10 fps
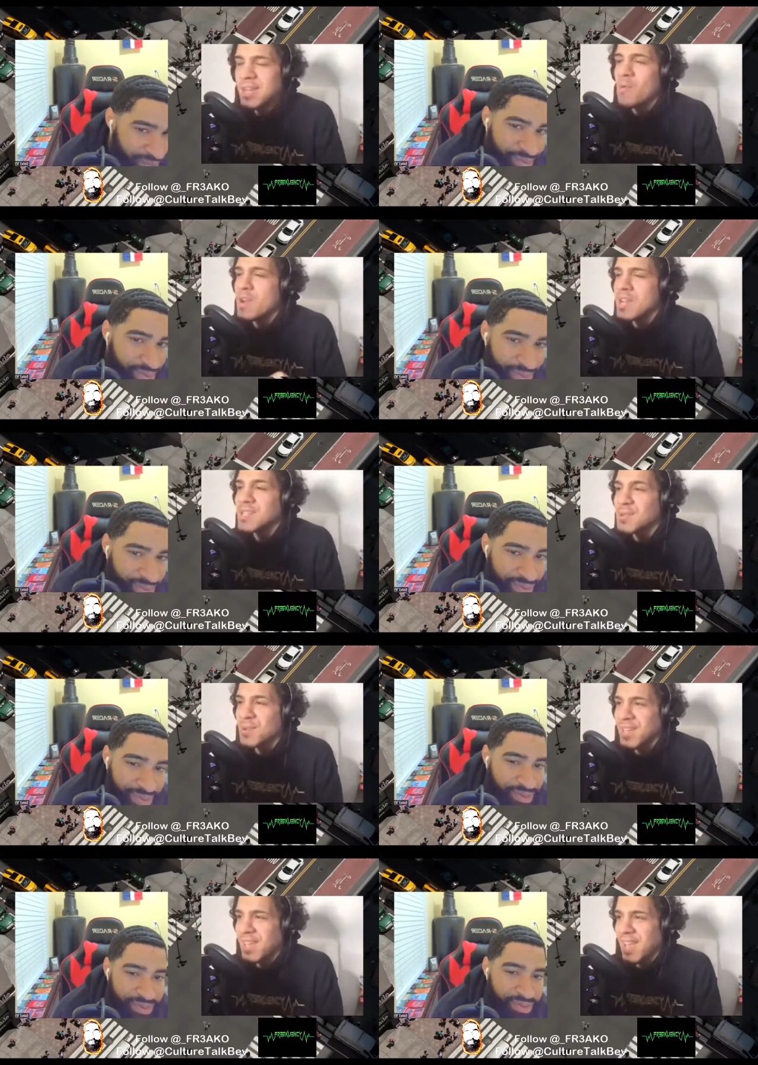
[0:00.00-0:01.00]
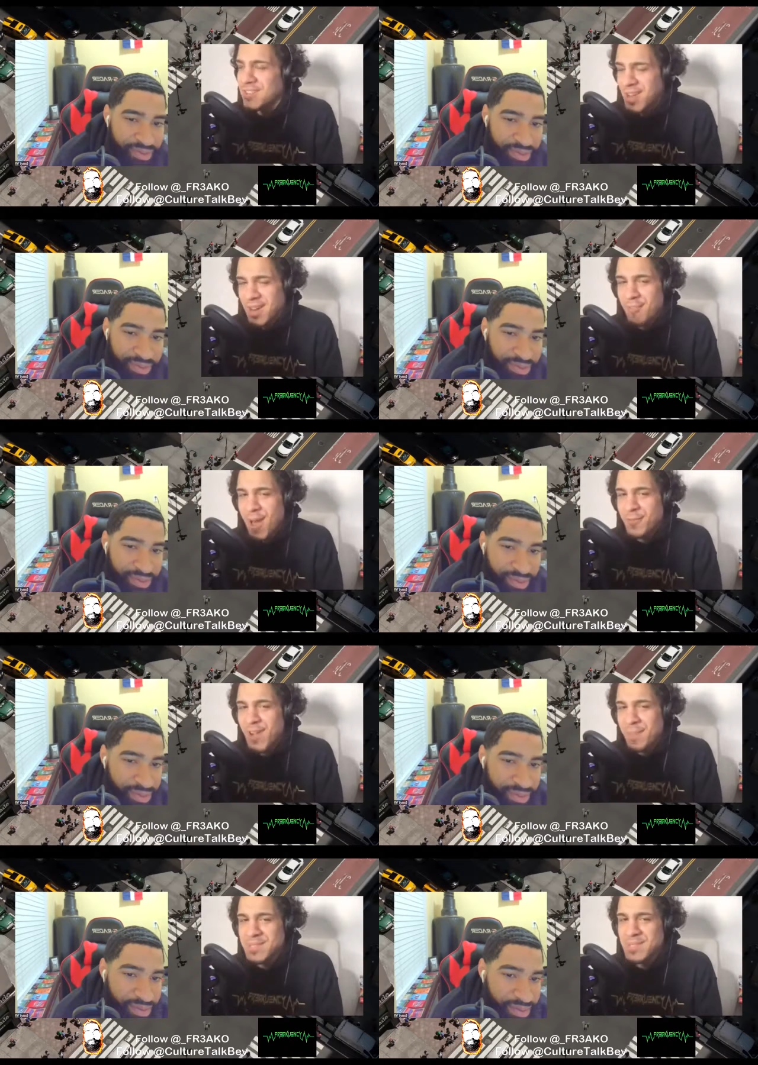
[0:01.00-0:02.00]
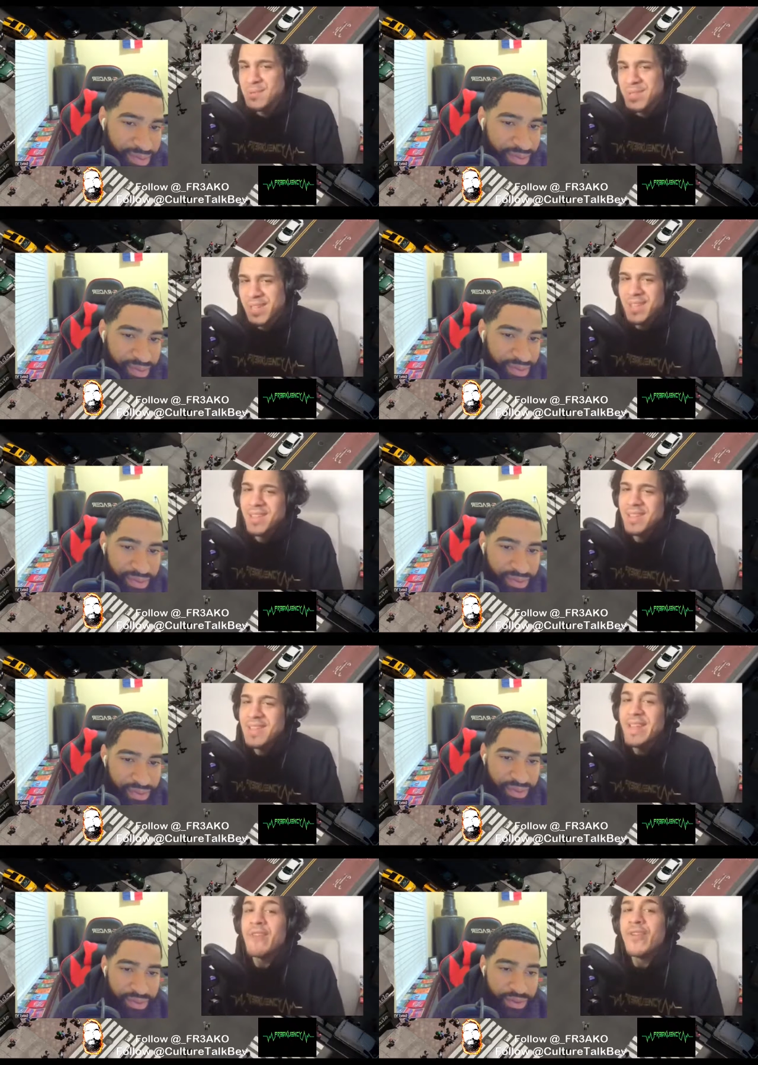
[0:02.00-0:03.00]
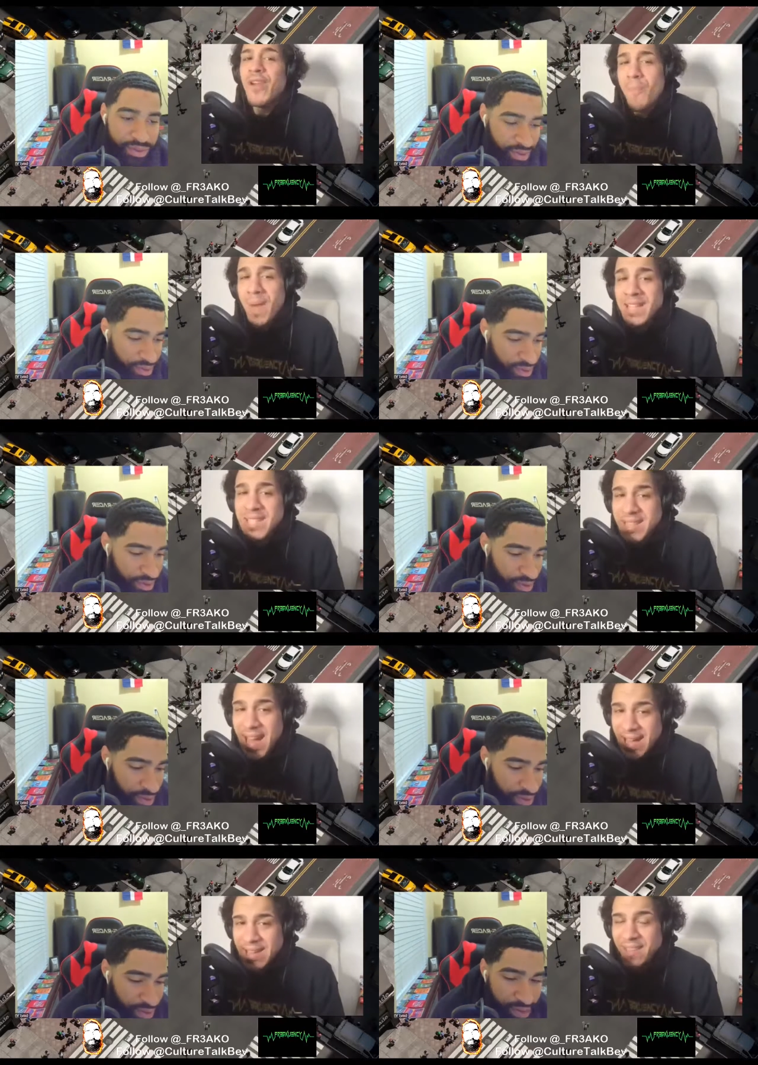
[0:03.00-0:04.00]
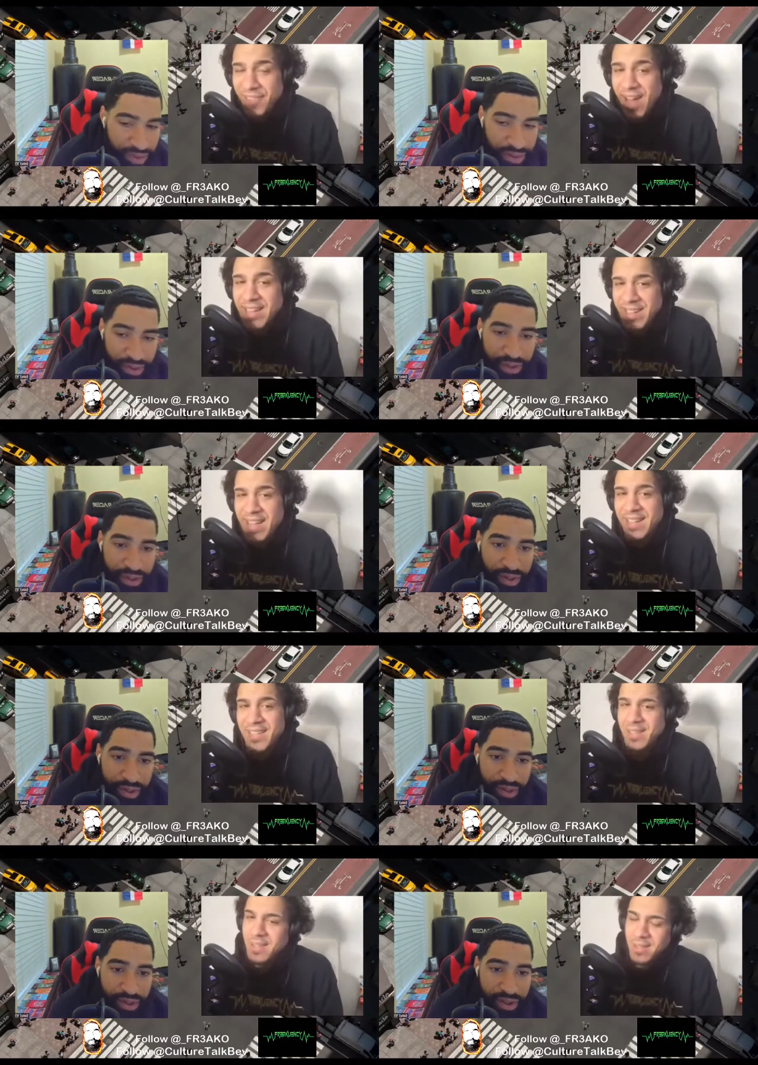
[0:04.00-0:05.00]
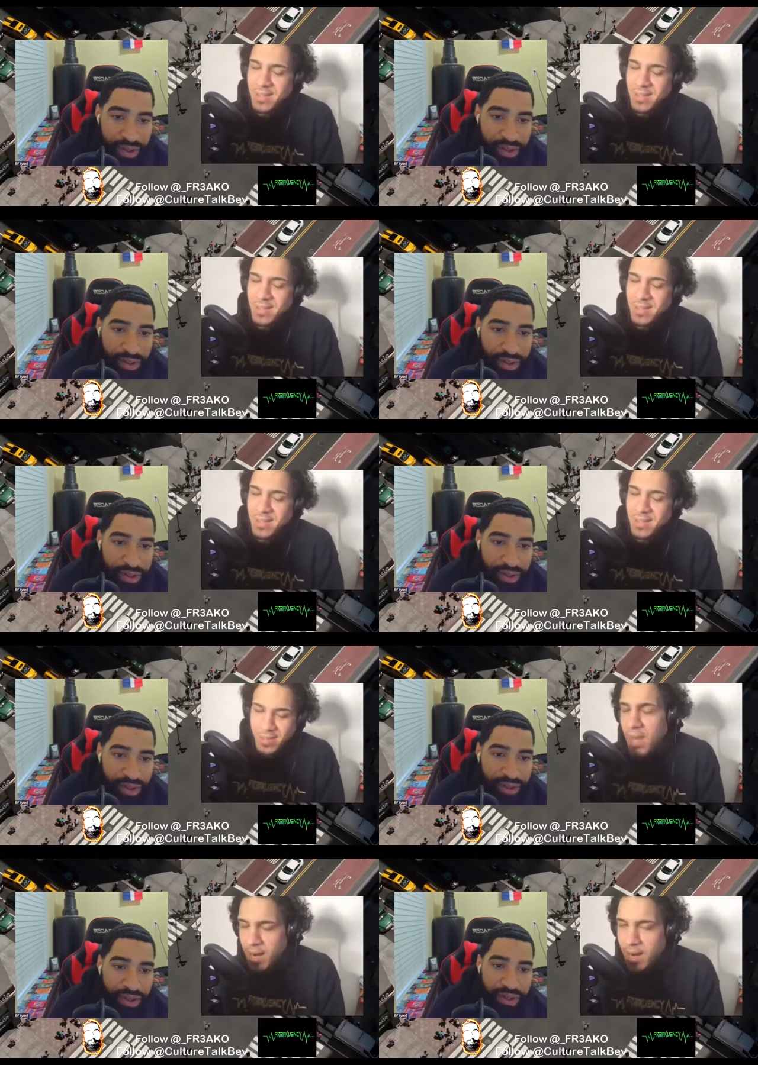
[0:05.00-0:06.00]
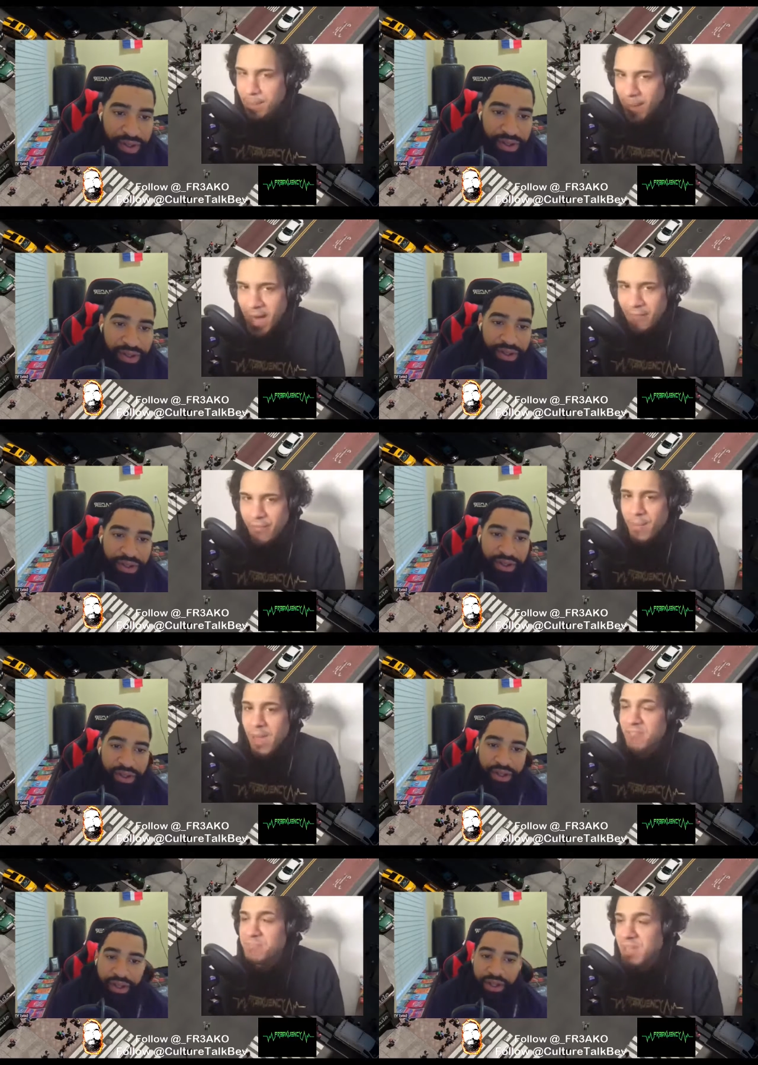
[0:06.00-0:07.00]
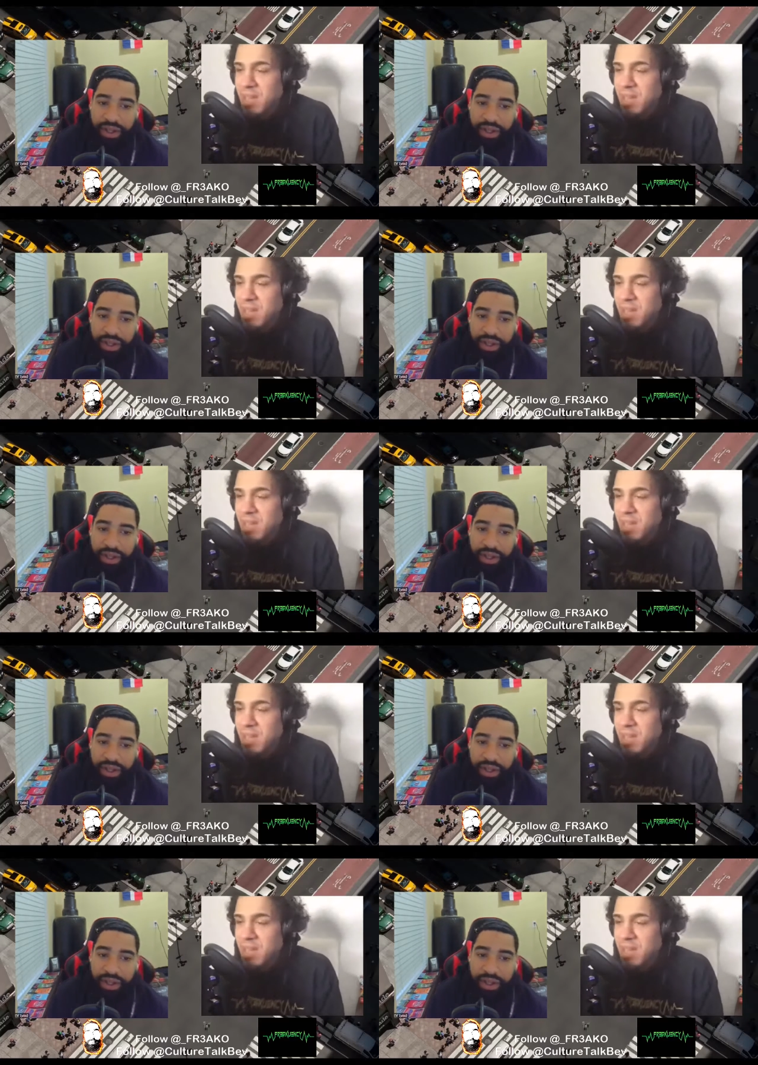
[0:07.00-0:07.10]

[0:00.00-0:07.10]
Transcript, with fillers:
Speaker 1: We're in a tuna can right now. Battle rap is a tuna can. If we go back to dining, fine dining, it, will get bad for math